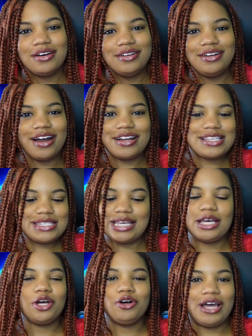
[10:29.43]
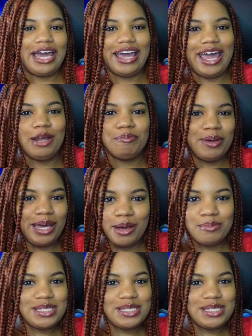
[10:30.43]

not a single 8 p.m.